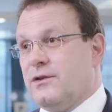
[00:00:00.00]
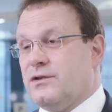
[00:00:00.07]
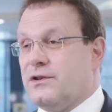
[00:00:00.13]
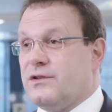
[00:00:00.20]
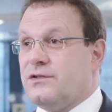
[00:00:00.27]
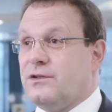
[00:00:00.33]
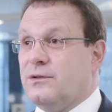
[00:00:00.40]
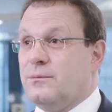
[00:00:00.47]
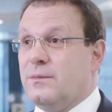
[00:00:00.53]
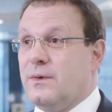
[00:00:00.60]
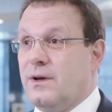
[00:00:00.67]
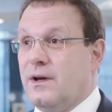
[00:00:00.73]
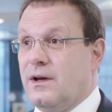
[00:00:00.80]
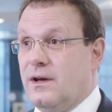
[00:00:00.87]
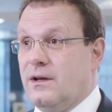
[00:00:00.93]
the system
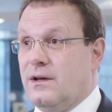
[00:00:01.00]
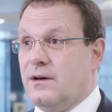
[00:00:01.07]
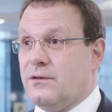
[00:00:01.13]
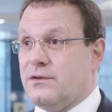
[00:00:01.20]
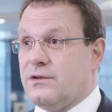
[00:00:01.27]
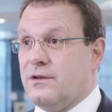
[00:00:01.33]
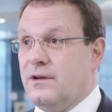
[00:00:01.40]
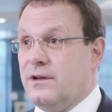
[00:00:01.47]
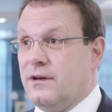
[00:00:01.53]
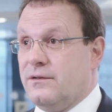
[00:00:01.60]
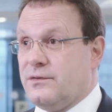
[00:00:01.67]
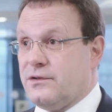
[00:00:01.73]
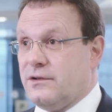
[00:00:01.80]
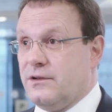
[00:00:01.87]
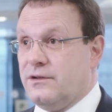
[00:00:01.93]
in our
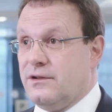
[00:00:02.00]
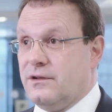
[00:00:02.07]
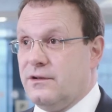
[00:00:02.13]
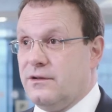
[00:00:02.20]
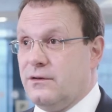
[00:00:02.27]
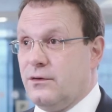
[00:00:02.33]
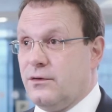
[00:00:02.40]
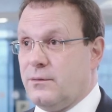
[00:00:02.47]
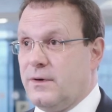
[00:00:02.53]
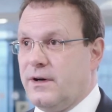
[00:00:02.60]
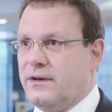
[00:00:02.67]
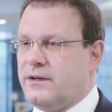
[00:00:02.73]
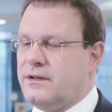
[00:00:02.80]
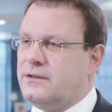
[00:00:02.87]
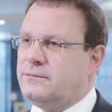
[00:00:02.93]
facility in North
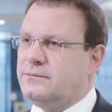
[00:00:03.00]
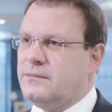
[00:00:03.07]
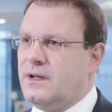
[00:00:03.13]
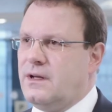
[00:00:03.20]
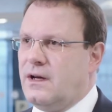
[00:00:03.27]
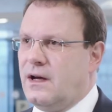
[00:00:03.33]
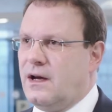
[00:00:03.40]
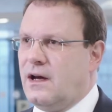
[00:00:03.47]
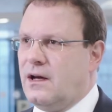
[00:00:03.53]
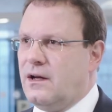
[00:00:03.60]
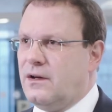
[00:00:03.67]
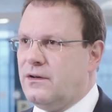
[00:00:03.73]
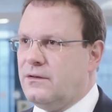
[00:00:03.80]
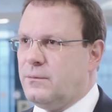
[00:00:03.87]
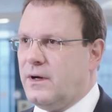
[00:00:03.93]
America,
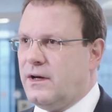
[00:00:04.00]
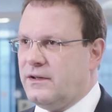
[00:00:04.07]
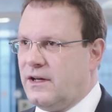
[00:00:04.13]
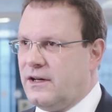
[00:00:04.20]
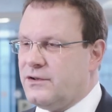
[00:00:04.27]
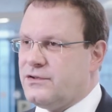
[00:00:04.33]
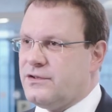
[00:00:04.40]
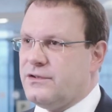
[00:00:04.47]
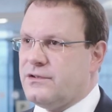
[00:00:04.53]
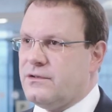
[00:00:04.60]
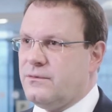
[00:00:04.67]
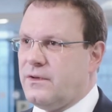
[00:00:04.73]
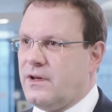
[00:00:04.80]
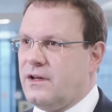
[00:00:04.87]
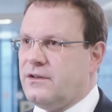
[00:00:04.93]
and by
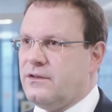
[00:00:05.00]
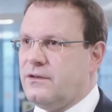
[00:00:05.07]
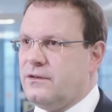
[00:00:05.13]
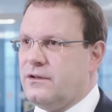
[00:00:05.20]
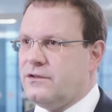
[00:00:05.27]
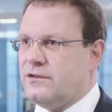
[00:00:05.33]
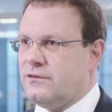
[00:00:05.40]
analysis of that and its